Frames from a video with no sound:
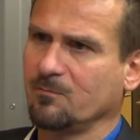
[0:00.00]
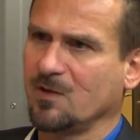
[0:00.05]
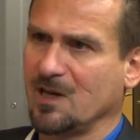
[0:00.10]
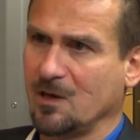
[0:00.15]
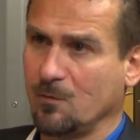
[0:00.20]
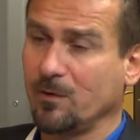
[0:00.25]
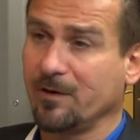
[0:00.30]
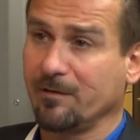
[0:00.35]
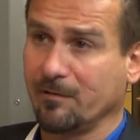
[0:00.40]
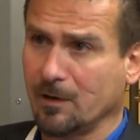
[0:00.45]

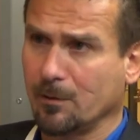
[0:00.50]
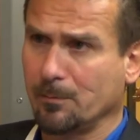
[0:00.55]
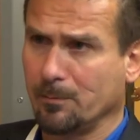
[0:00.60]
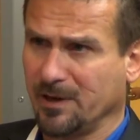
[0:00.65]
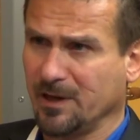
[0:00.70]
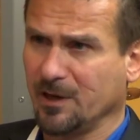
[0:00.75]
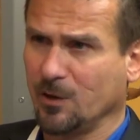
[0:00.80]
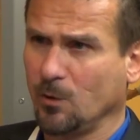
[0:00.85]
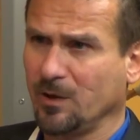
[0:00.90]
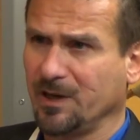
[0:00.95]
while we were
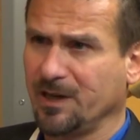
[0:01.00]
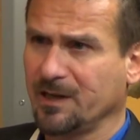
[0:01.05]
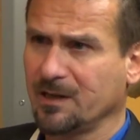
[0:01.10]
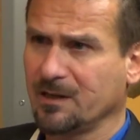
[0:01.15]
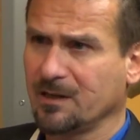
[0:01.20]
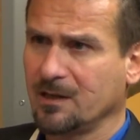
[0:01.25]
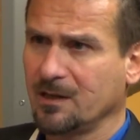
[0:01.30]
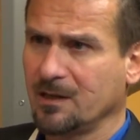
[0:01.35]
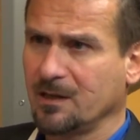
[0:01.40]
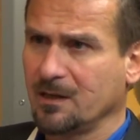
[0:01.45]
building.
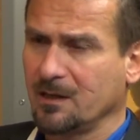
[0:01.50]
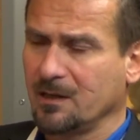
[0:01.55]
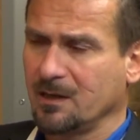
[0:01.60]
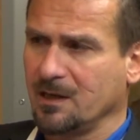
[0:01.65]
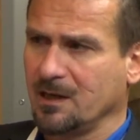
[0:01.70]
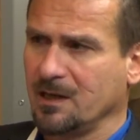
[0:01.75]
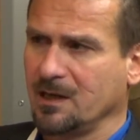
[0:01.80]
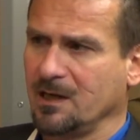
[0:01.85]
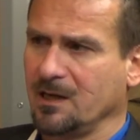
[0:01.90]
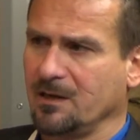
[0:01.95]

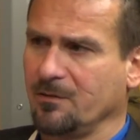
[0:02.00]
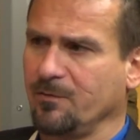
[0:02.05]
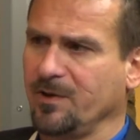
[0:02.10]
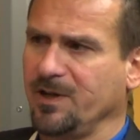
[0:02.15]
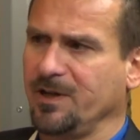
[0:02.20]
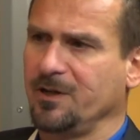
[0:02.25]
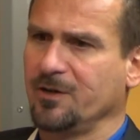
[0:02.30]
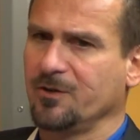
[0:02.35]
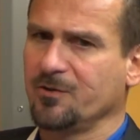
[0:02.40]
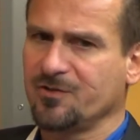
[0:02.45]
And we
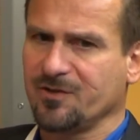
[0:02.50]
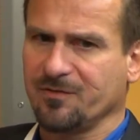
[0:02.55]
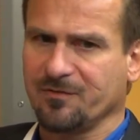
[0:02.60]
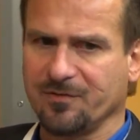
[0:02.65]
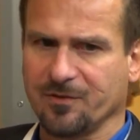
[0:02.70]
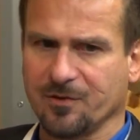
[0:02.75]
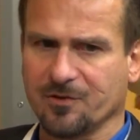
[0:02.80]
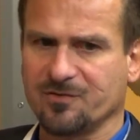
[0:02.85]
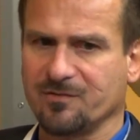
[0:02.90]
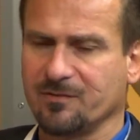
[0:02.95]
used the
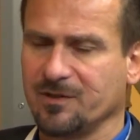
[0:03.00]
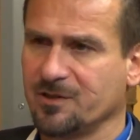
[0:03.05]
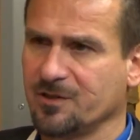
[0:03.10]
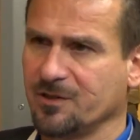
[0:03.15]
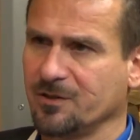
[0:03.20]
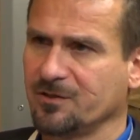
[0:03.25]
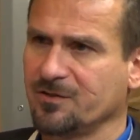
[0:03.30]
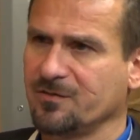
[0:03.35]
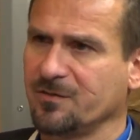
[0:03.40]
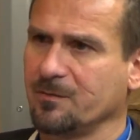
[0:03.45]
first
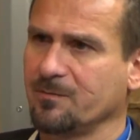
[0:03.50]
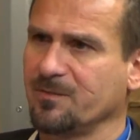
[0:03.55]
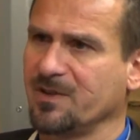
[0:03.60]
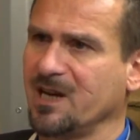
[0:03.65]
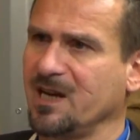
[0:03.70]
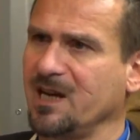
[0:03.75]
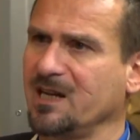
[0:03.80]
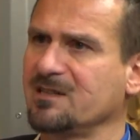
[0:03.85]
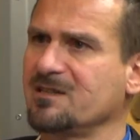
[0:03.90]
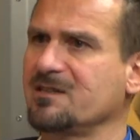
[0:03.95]
results from
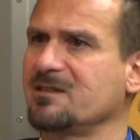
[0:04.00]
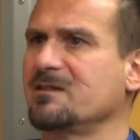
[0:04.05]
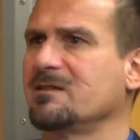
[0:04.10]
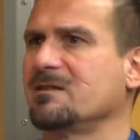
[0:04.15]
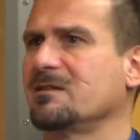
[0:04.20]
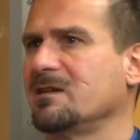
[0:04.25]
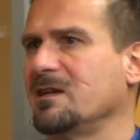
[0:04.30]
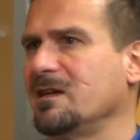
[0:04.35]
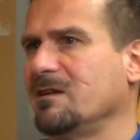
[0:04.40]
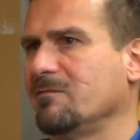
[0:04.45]
that.
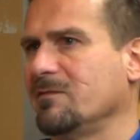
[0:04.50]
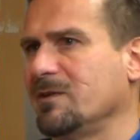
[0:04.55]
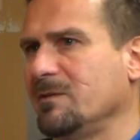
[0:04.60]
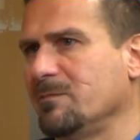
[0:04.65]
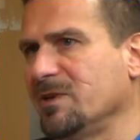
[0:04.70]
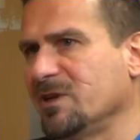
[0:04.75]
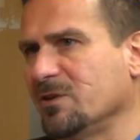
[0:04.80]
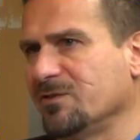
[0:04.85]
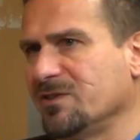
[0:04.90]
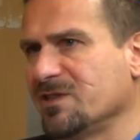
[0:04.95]
And we
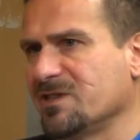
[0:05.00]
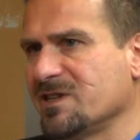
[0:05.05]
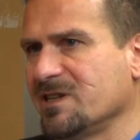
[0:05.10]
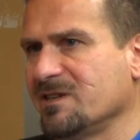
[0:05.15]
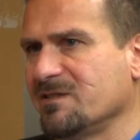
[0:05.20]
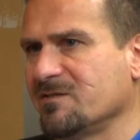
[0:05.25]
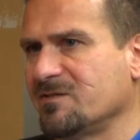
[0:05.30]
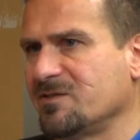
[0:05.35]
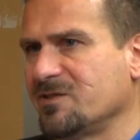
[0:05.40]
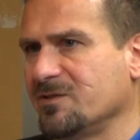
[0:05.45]
built this
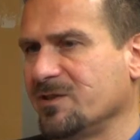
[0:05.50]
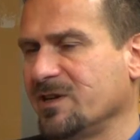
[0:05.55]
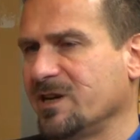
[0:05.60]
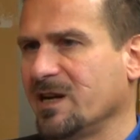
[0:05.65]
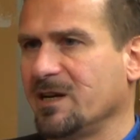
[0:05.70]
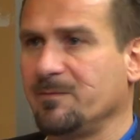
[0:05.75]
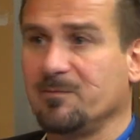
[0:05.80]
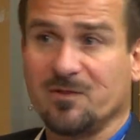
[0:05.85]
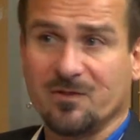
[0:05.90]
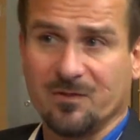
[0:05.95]
into the
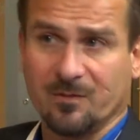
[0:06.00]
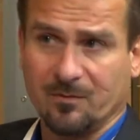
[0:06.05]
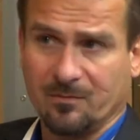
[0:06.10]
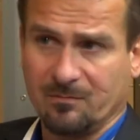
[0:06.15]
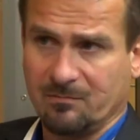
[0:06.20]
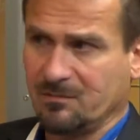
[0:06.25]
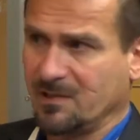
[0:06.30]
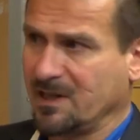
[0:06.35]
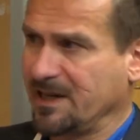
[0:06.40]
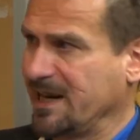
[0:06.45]
game to
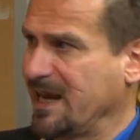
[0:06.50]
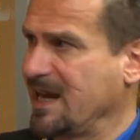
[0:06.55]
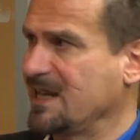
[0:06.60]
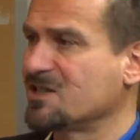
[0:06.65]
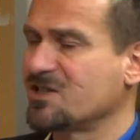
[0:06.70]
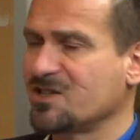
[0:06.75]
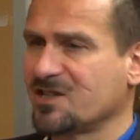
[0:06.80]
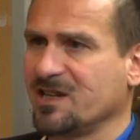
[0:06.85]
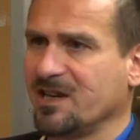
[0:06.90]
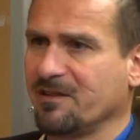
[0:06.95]

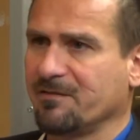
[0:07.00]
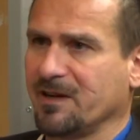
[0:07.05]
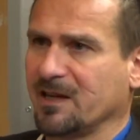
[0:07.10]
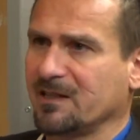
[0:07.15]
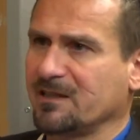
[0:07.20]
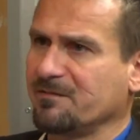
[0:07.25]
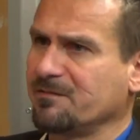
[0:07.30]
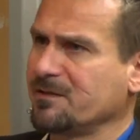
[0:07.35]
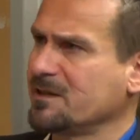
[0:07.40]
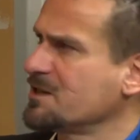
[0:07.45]
enhance the
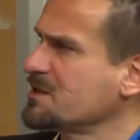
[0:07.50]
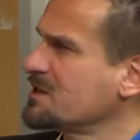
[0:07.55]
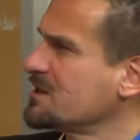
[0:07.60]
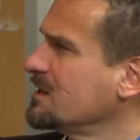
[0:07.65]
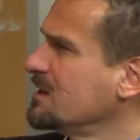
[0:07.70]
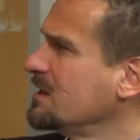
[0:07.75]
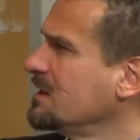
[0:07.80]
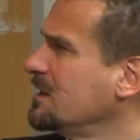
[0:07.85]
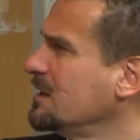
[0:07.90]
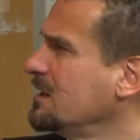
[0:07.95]
effectiveness.
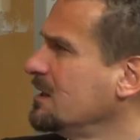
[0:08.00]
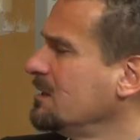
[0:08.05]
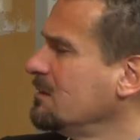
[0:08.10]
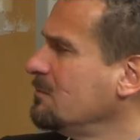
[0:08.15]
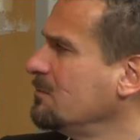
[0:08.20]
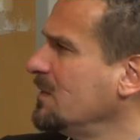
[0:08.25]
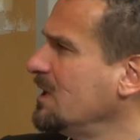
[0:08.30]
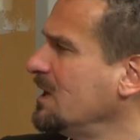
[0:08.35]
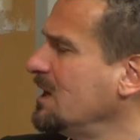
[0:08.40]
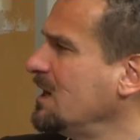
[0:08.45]

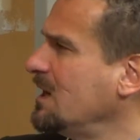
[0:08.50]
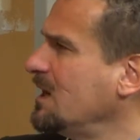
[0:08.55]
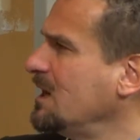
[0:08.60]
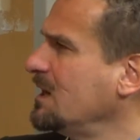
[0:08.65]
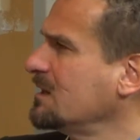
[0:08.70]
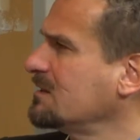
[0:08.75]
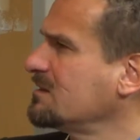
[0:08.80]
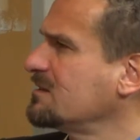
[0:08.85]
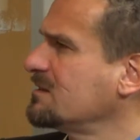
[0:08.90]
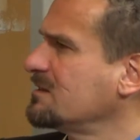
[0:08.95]
But